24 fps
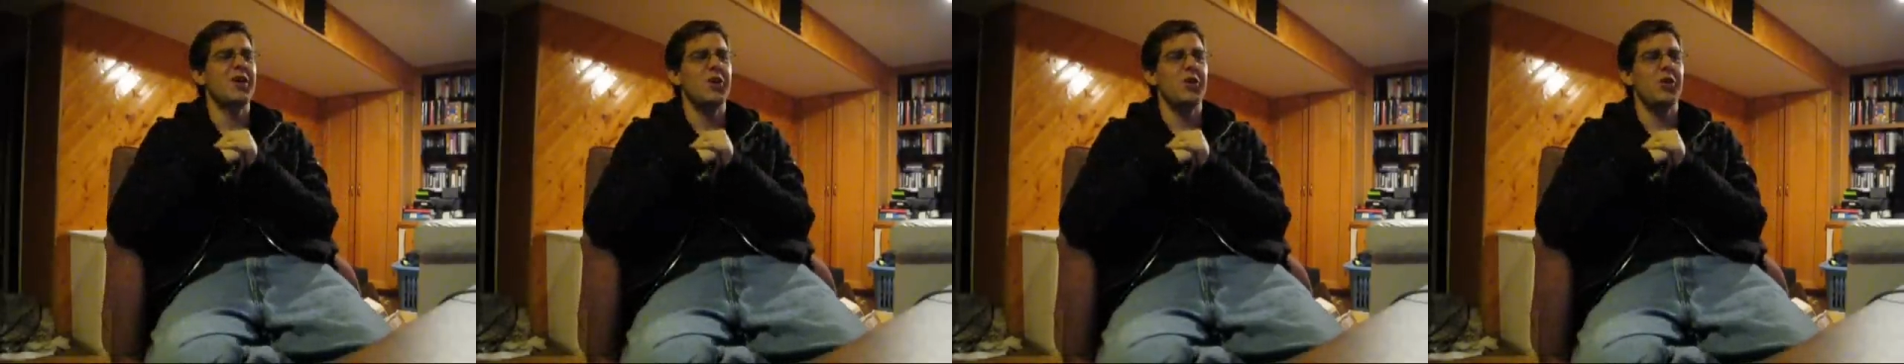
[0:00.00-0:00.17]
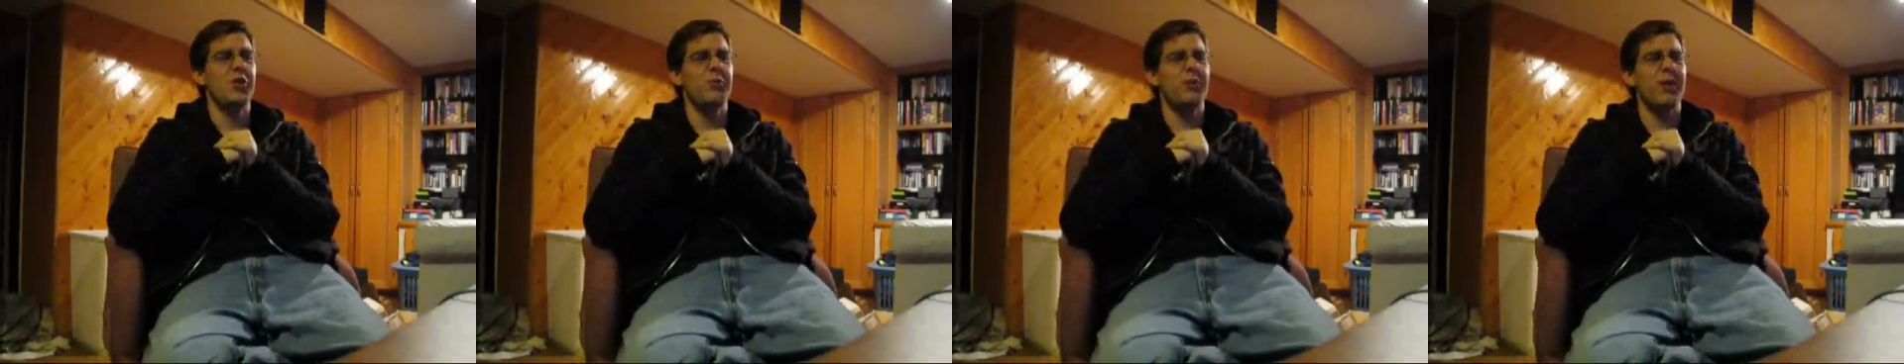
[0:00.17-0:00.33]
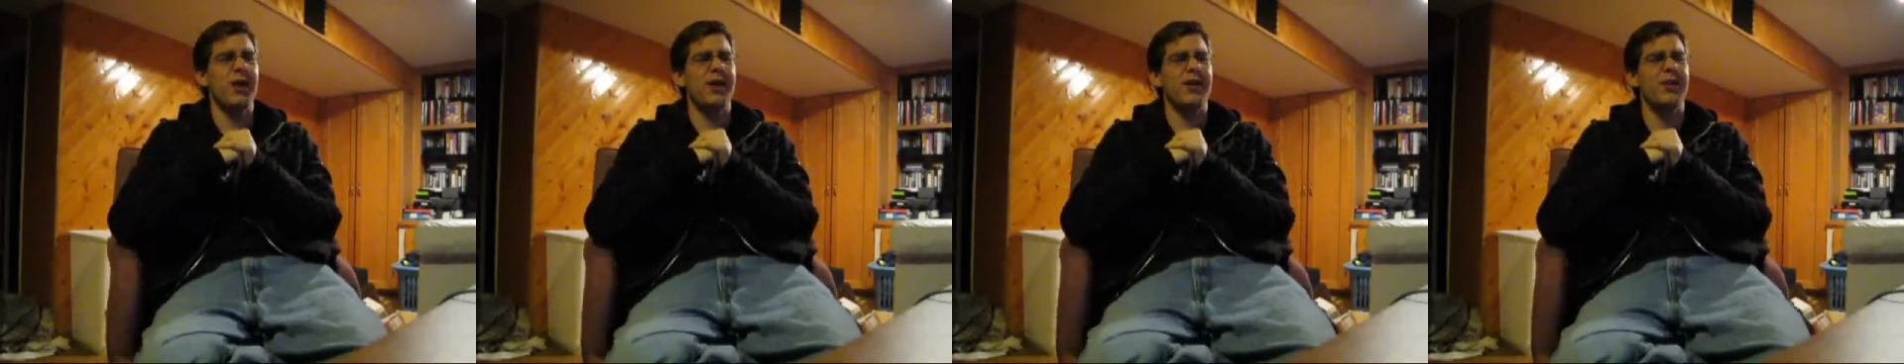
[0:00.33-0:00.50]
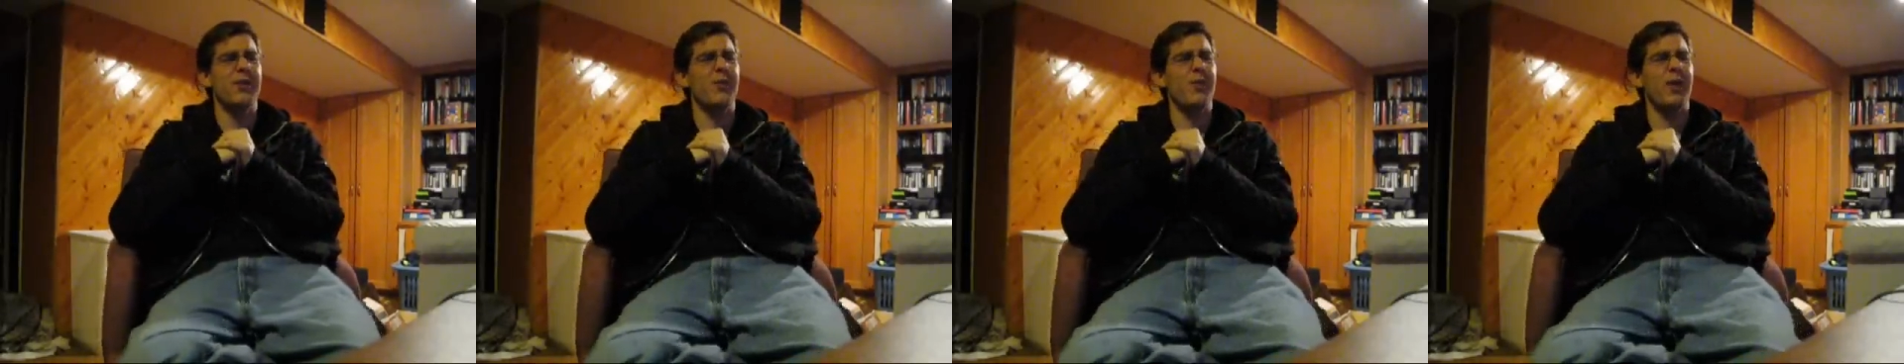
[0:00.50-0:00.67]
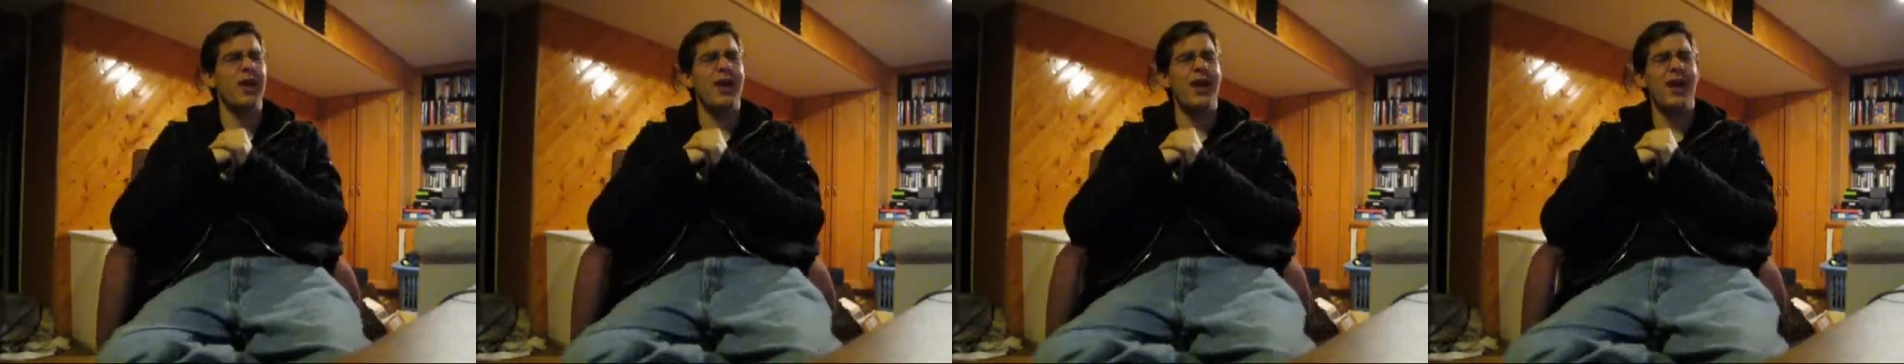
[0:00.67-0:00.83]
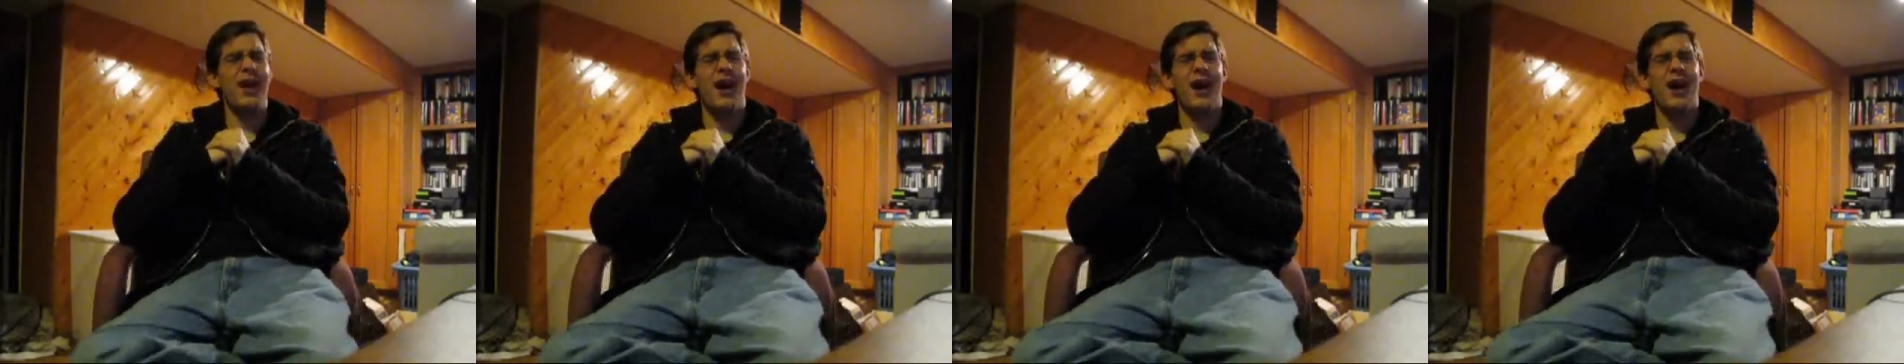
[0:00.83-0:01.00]
who, by the
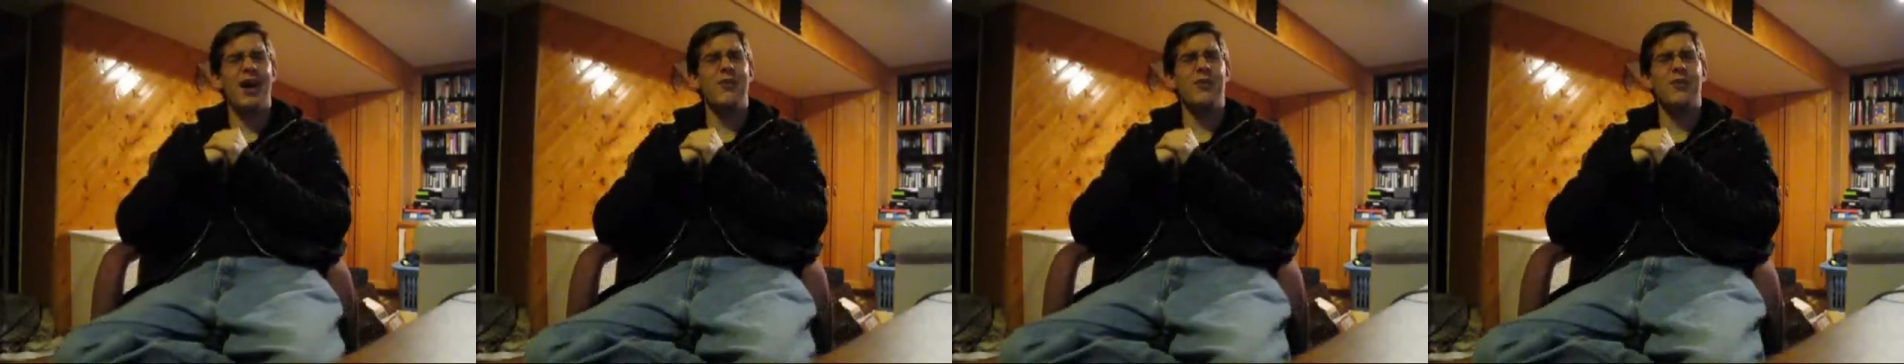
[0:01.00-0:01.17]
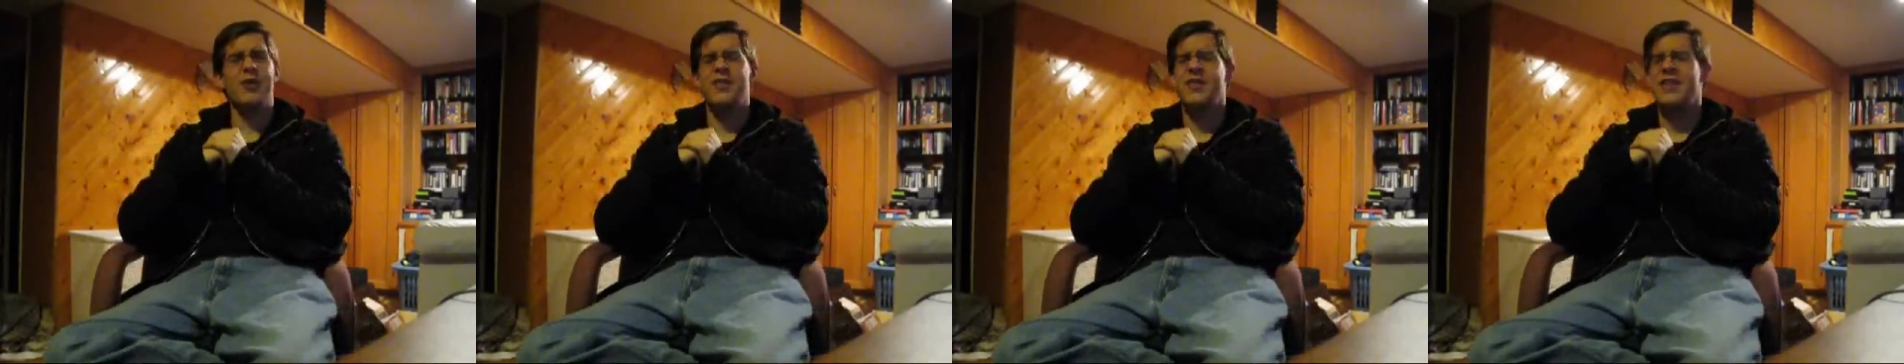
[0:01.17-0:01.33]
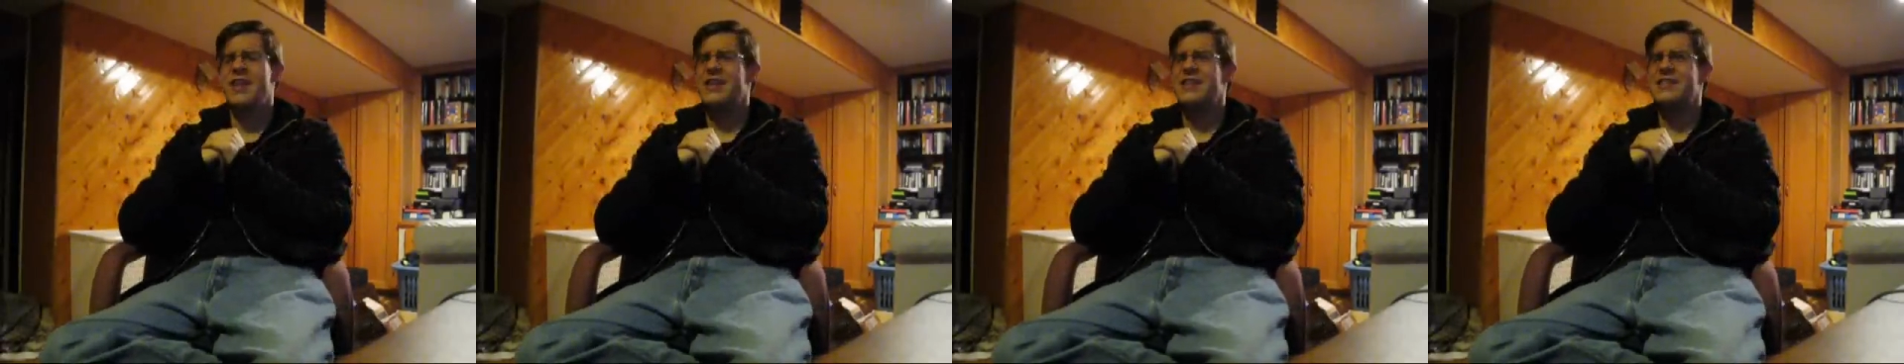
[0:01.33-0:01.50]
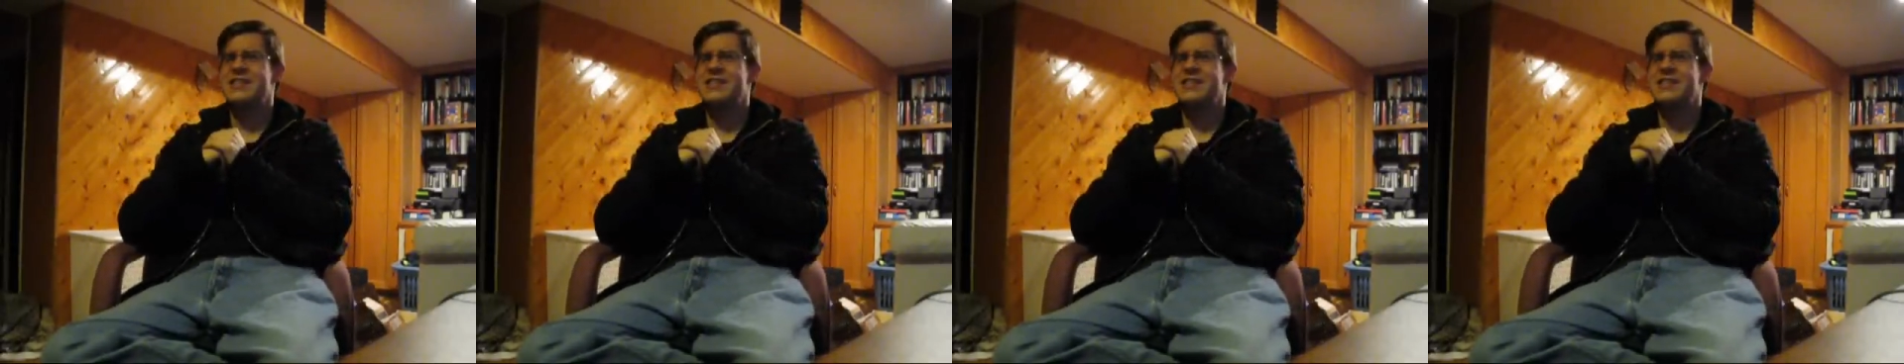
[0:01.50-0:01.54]
way, I went the